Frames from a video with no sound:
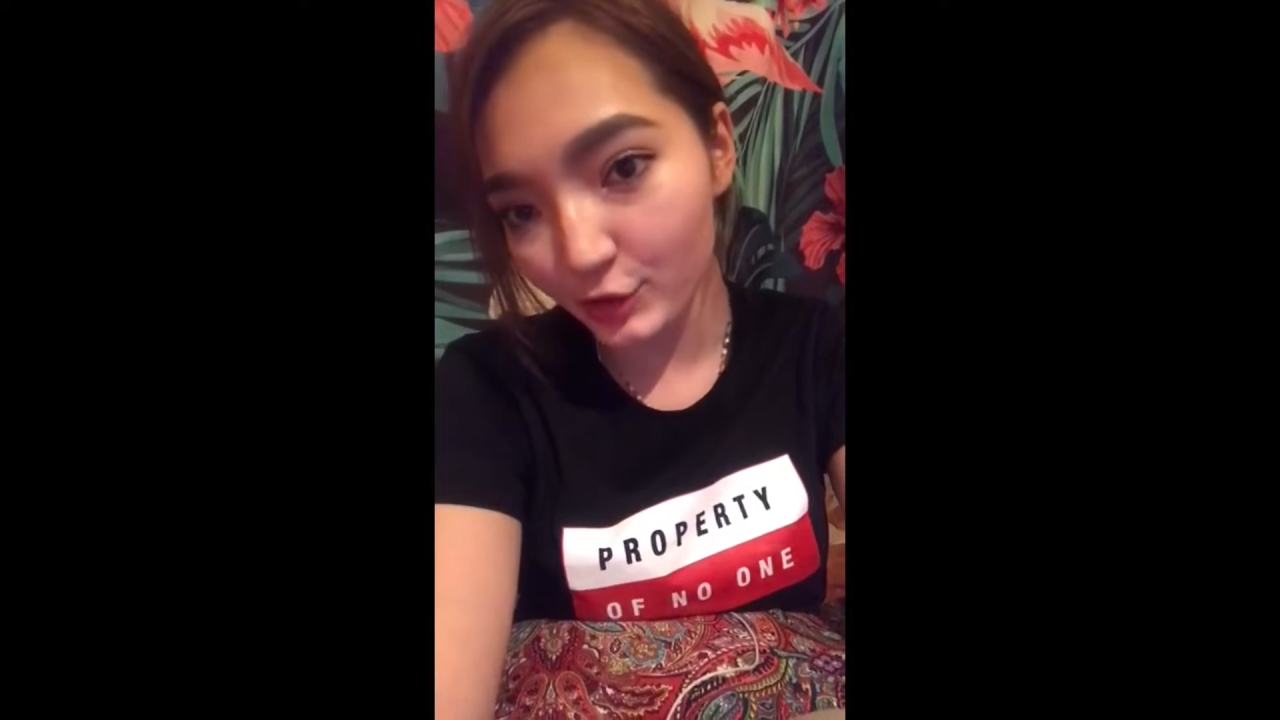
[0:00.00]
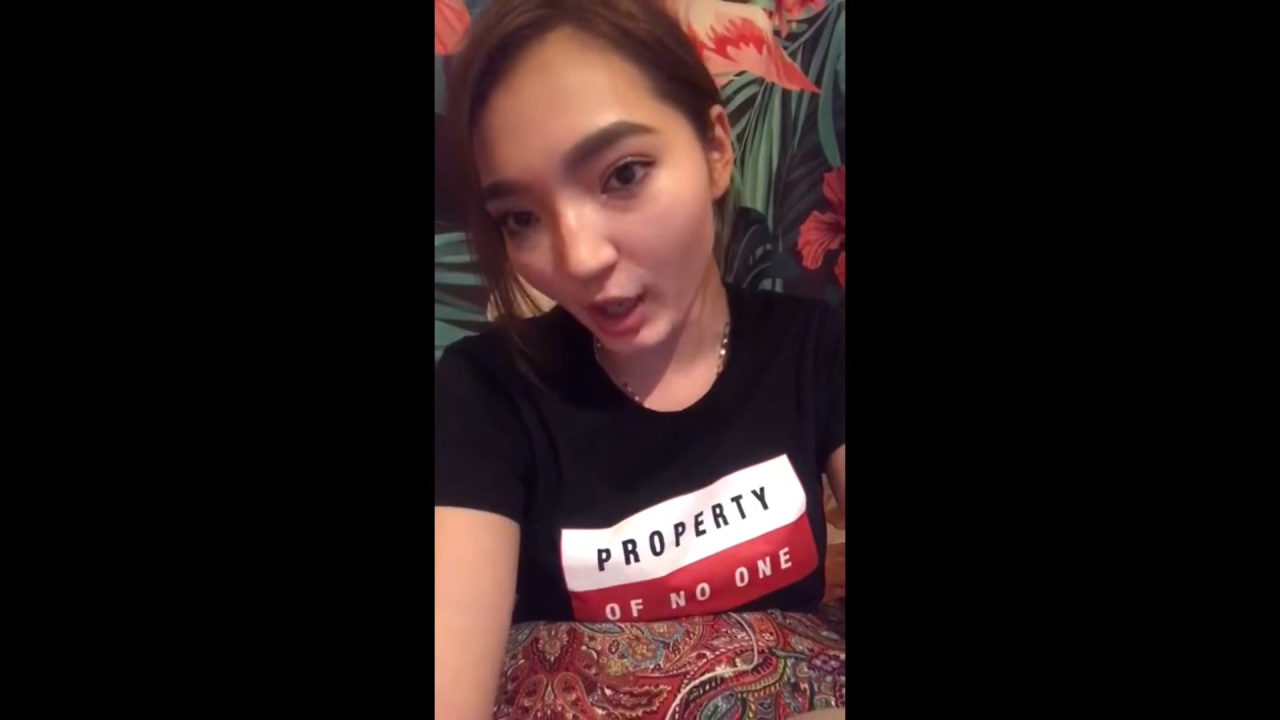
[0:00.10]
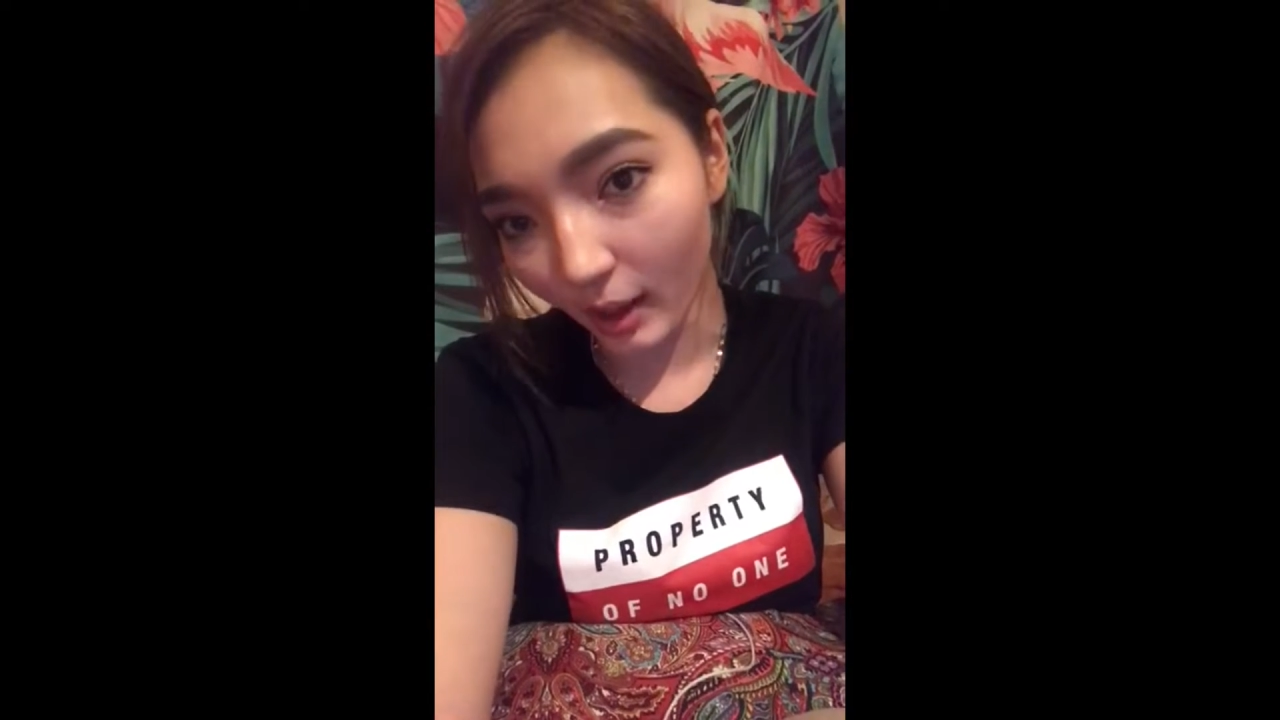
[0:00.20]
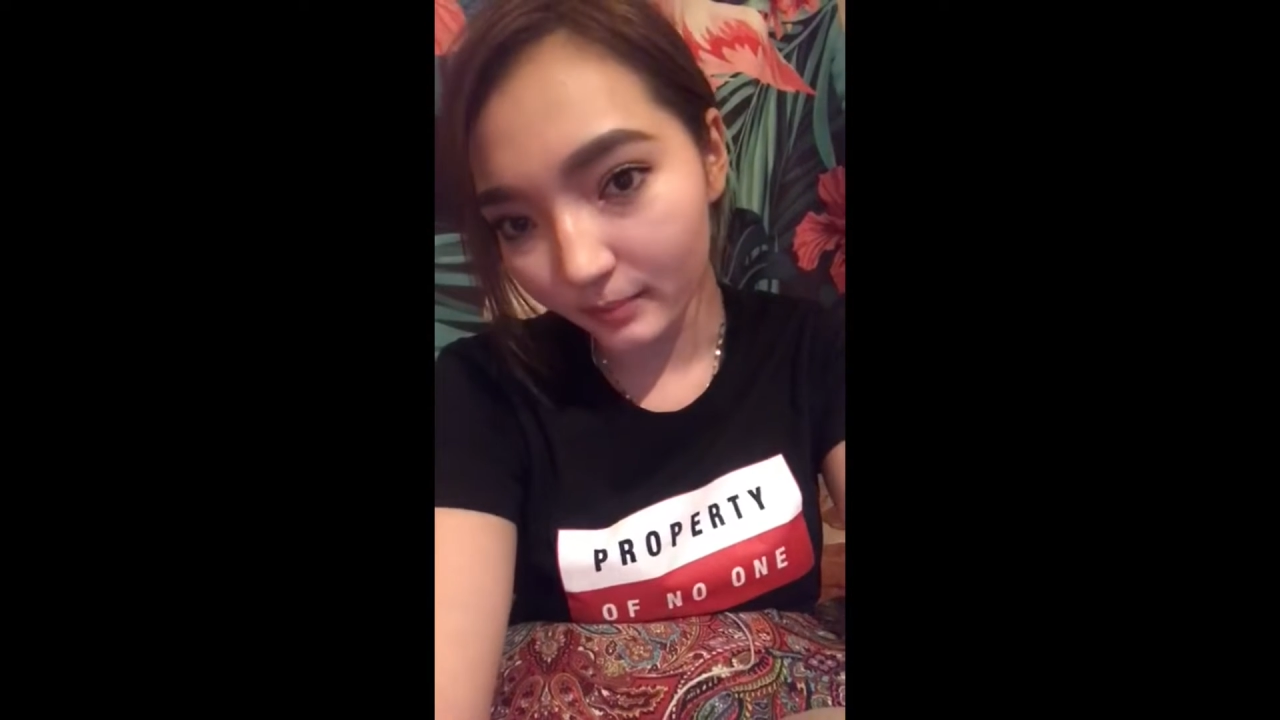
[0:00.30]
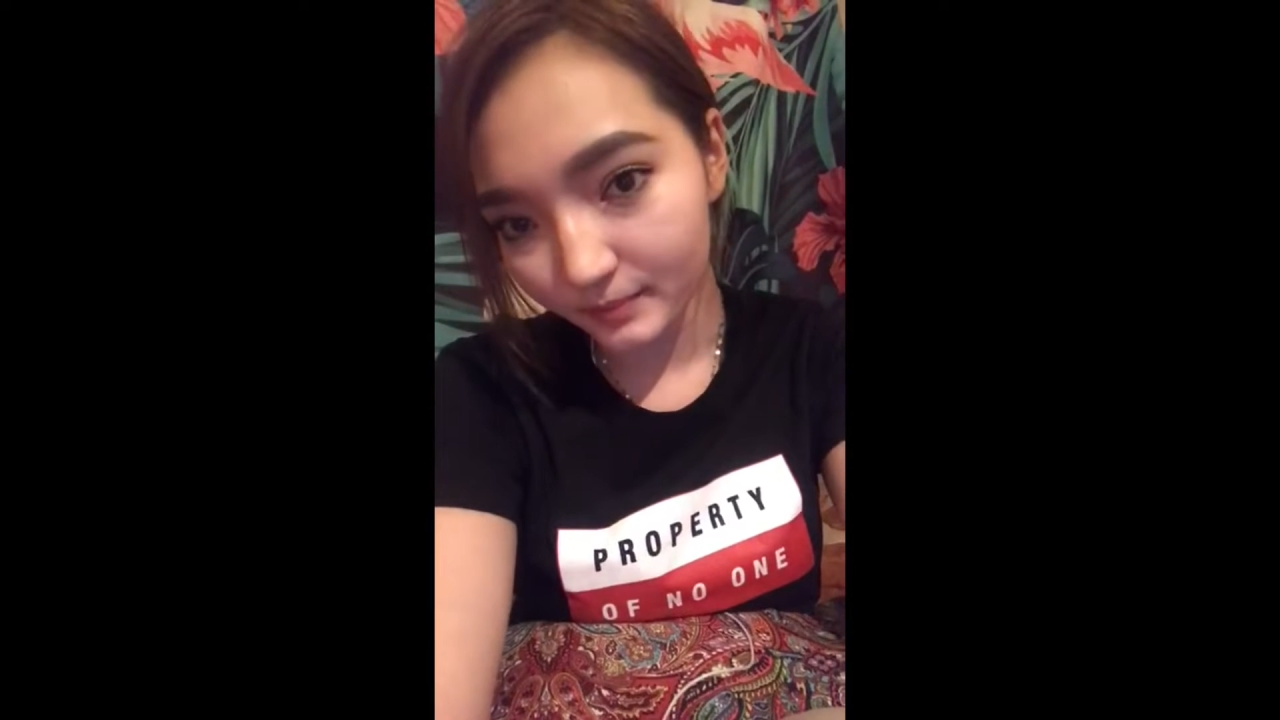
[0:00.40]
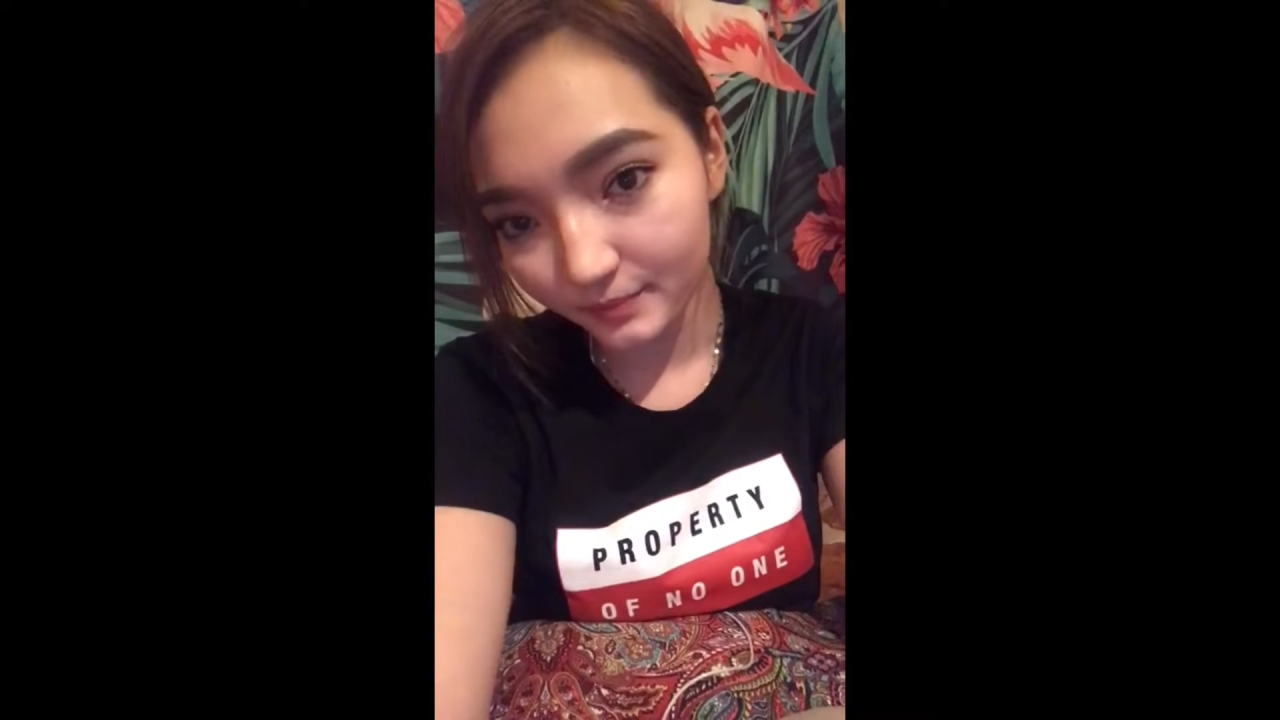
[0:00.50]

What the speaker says: job,